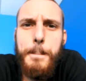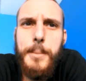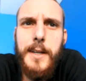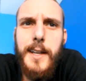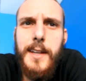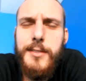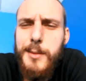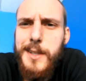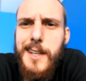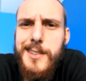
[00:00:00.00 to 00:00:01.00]
But if
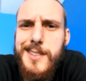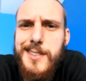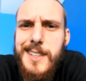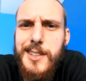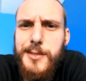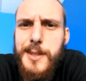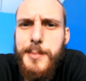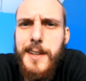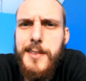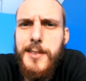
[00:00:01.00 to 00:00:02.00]
somebody else does a heel flip
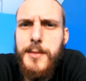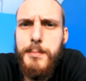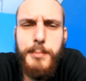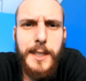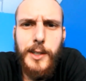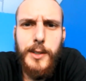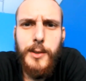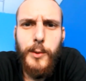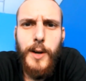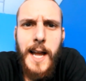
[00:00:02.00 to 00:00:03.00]
that's bigger
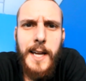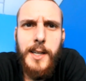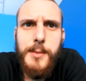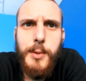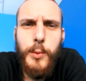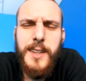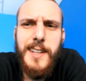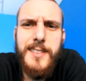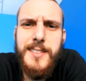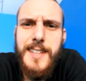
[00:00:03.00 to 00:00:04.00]
or higher but with
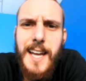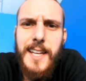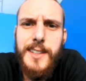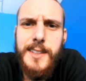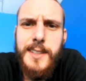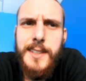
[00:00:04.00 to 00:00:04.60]
less style,